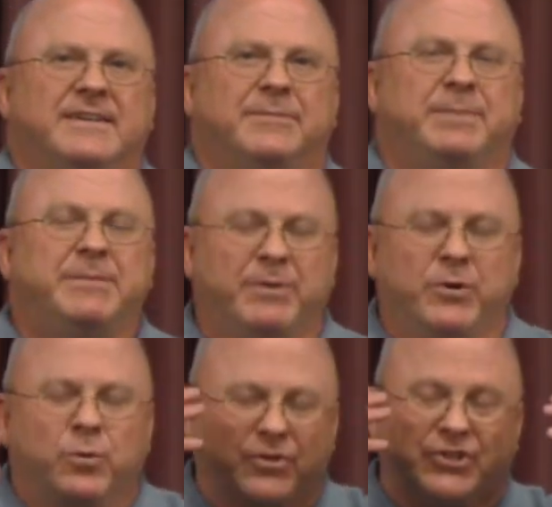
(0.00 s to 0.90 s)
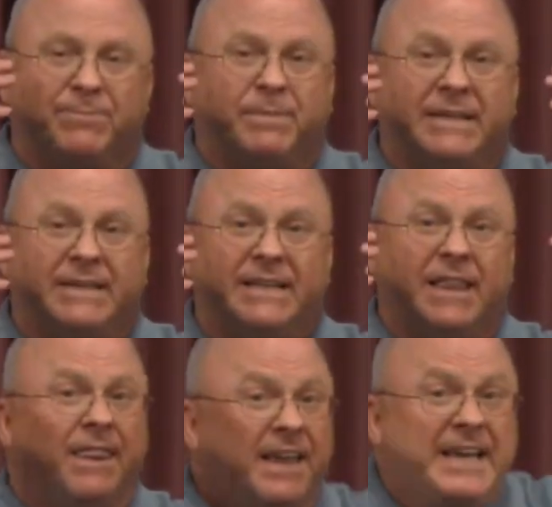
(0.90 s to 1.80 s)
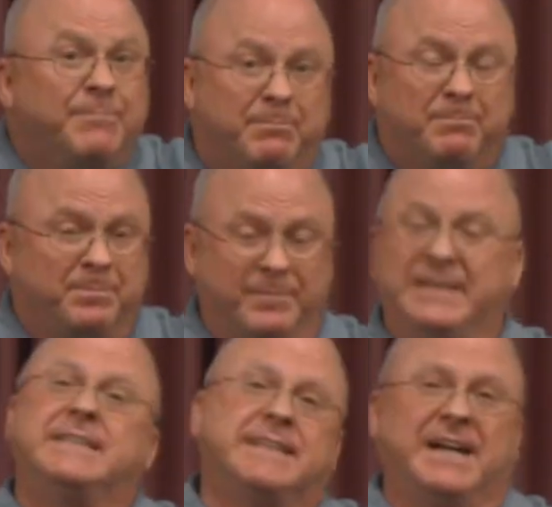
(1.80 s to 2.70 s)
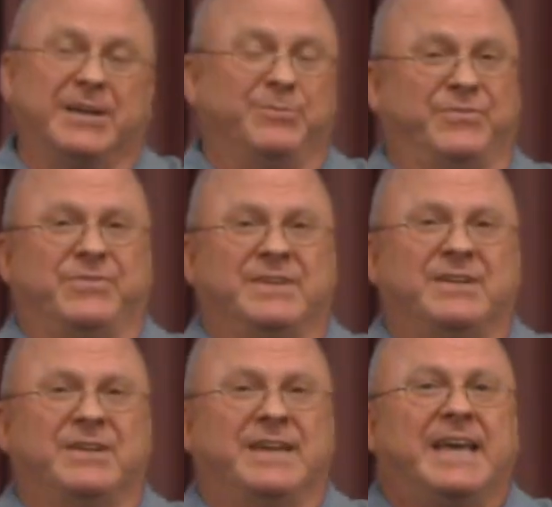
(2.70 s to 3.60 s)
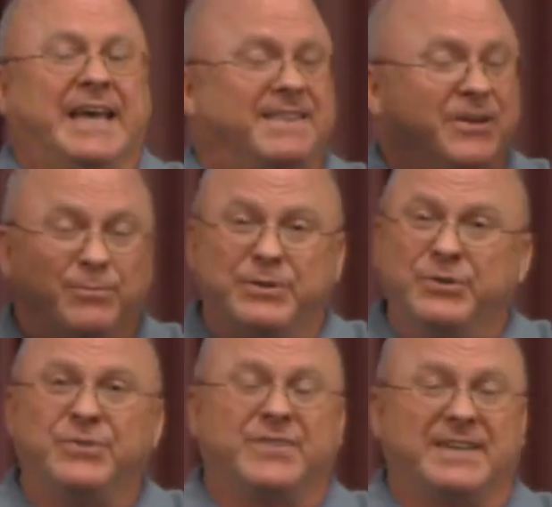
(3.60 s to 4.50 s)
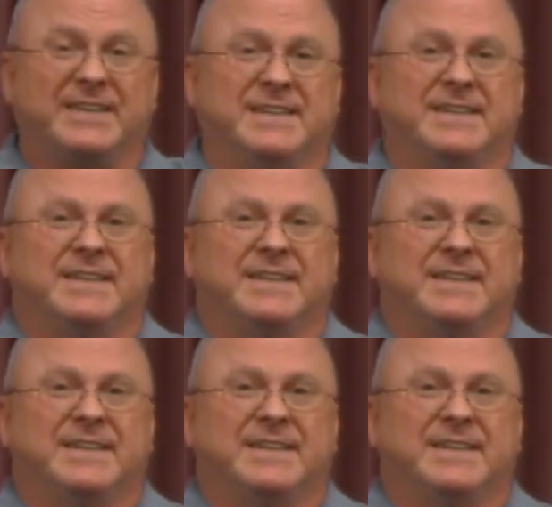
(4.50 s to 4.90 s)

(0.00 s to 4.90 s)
And people are worshiping them many times and their music.